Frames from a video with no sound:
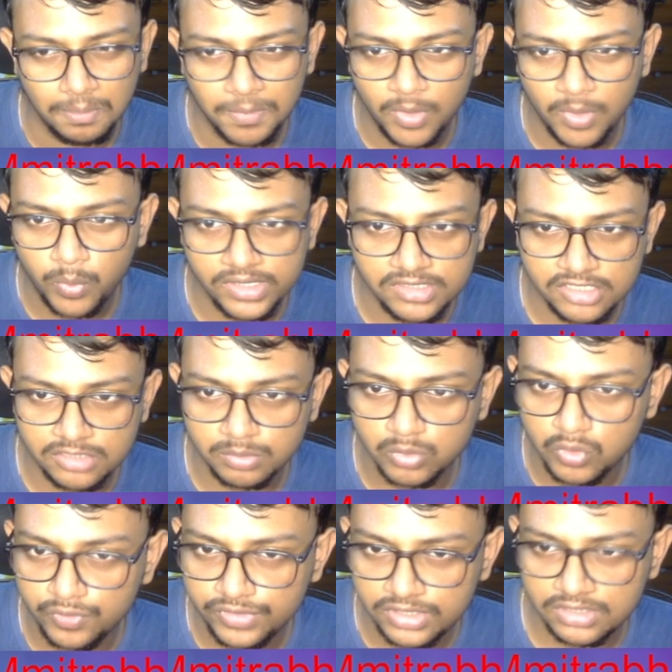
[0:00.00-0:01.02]
But white just
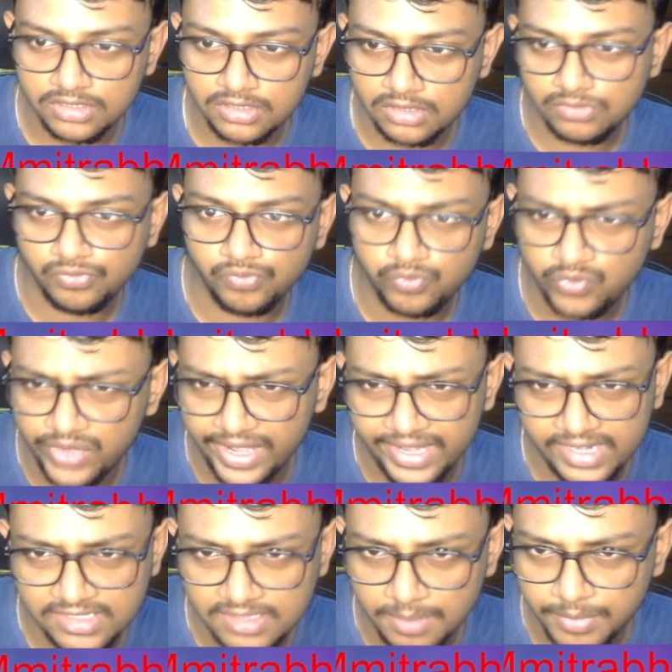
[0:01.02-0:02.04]
moves here, threatening
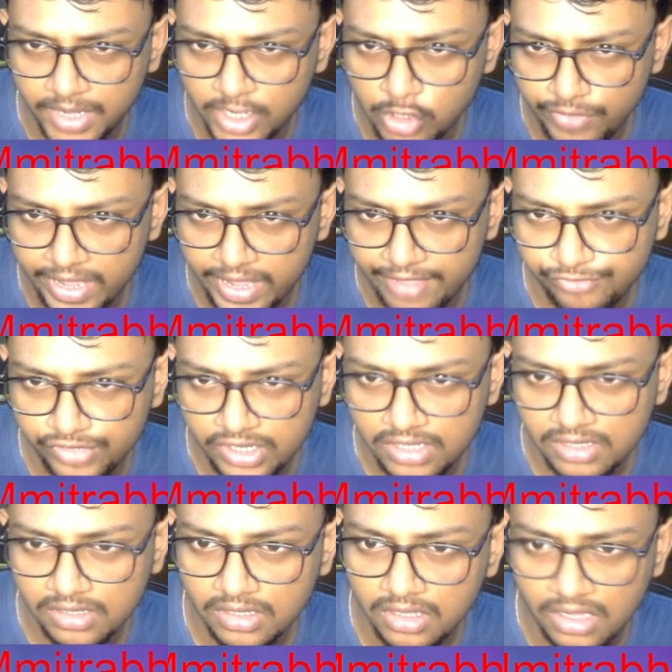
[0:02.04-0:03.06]
some kind of f3,
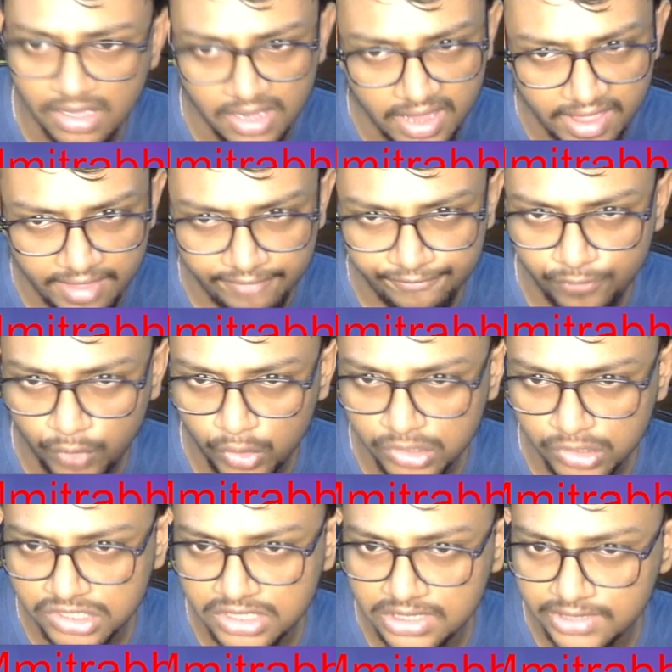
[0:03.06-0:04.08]
f4,
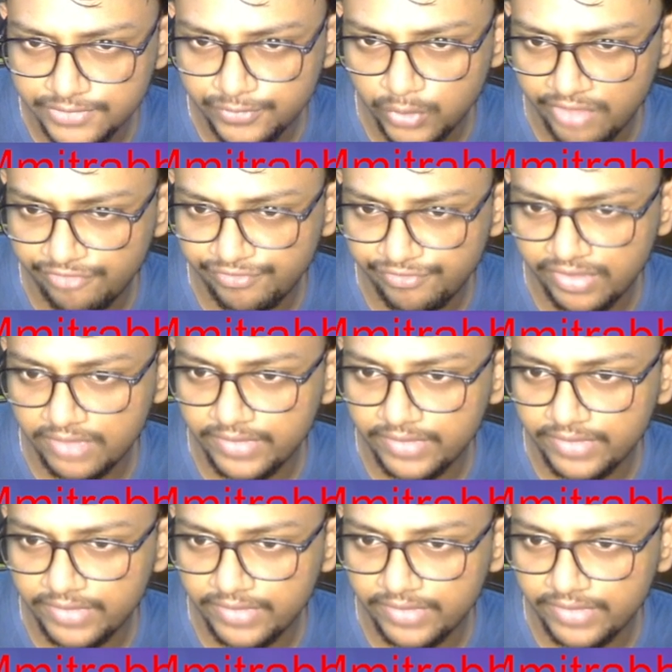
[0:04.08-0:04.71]
g4, f5